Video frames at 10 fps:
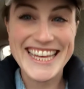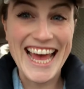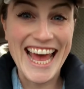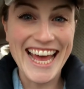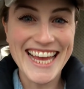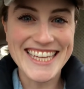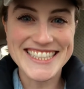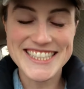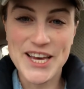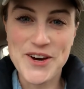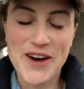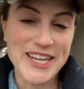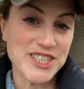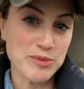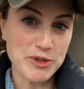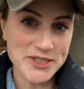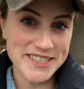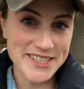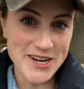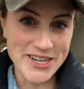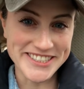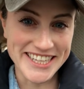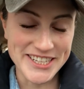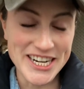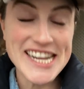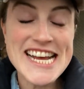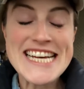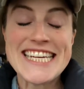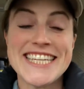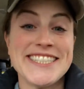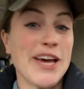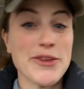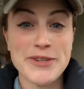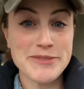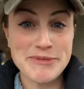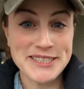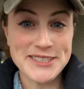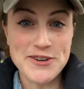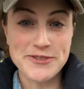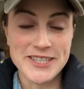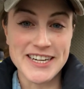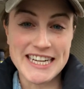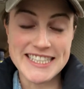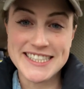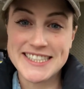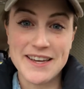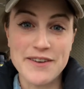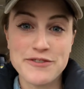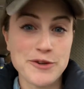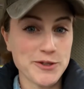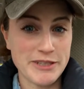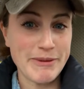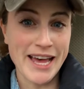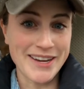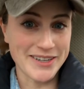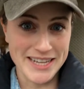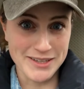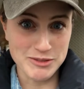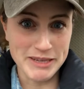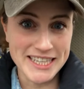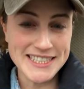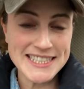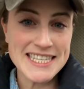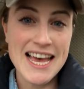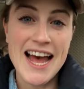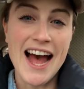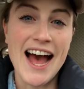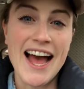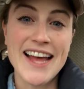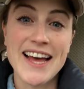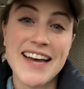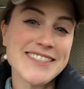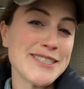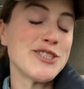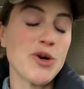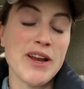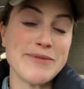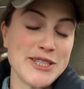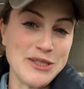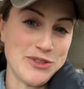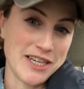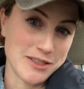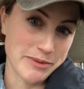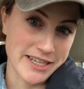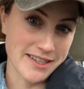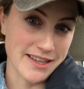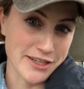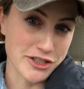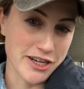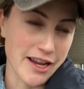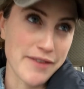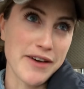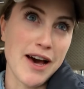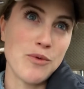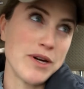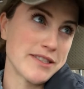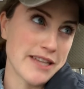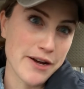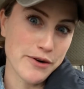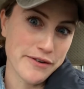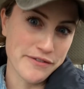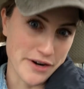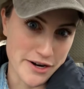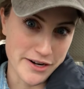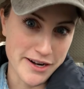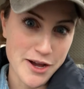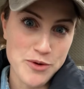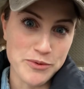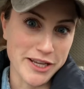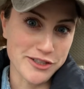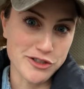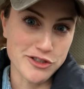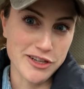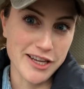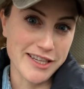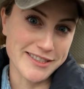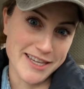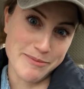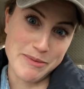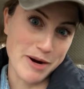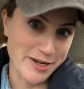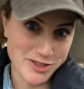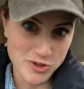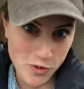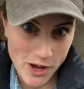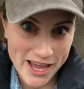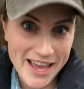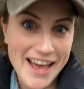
Hey, so I just pulled into the garden center. Now that Christmas is over, it's full steam ahead on houseplants. I honestly don't have a huge houseplant collection. I've got one staghorn fern, which is like my pride and joy.